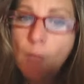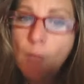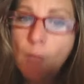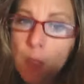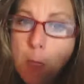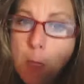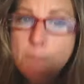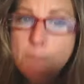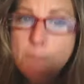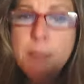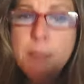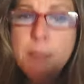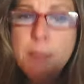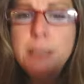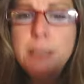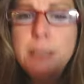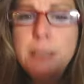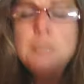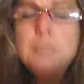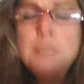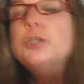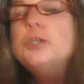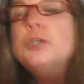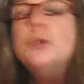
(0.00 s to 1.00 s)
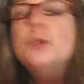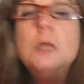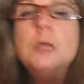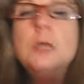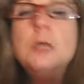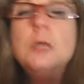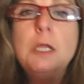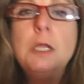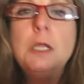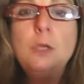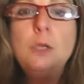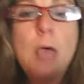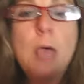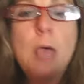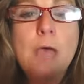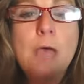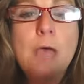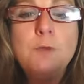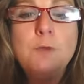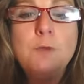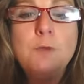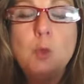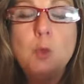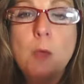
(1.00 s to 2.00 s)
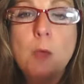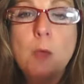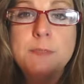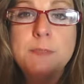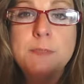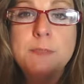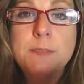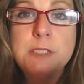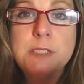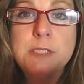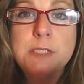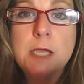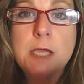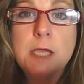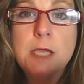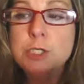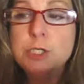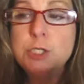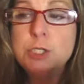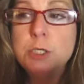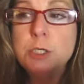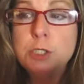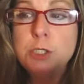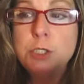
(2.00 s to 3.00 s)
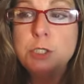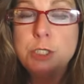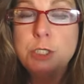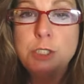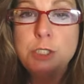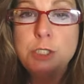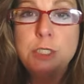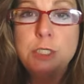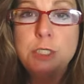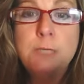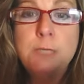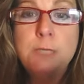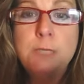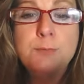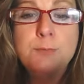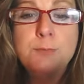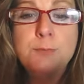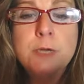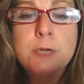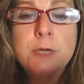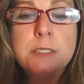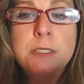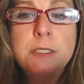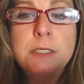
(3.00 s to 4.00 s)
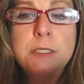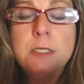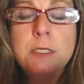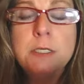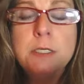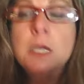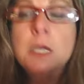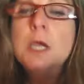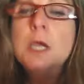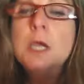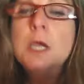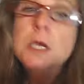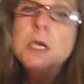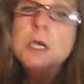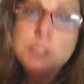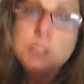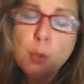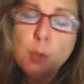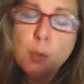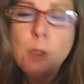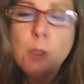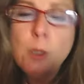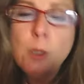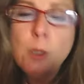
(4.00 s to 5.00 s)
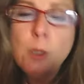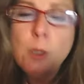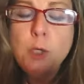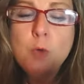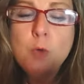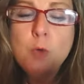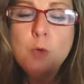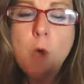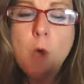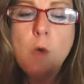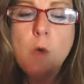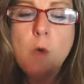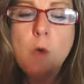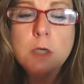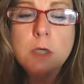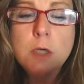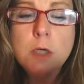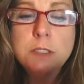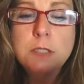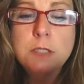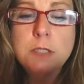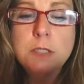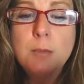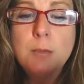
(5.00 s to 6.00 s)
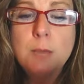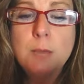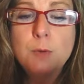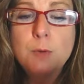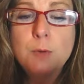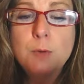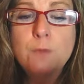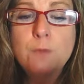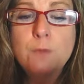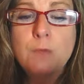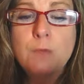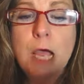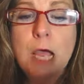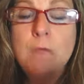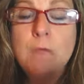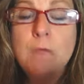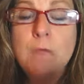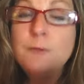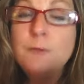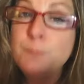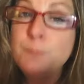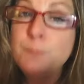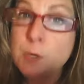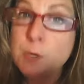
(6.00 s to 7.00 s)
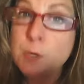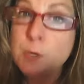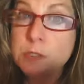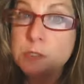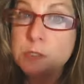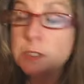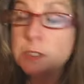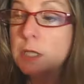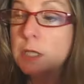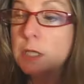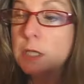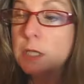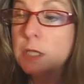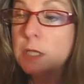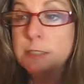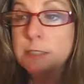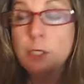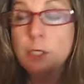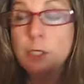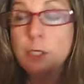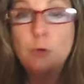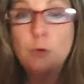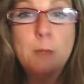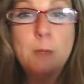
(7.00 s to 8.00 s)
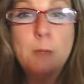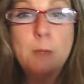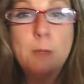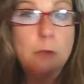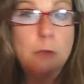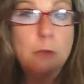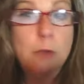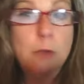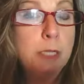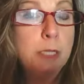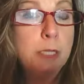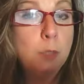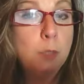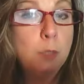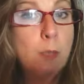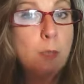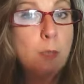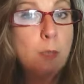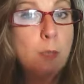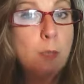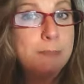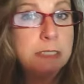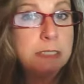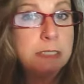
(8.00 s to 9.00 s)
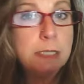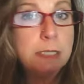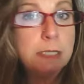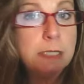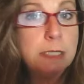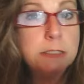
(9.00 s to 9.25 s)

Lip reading: Making sure that you have your website cheat sheet printed, so when you go on to number 5 of personalizing your AmeriPlan websites,